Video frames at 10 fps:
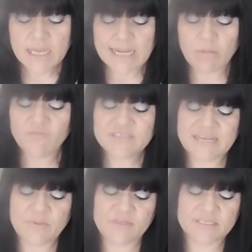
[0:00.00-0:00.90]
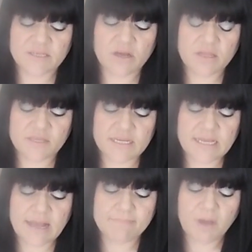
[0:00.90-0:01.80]
Now obviously with
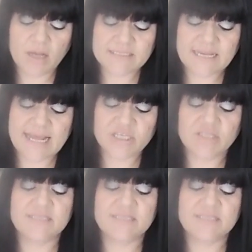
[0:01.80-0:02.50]
the isolation, the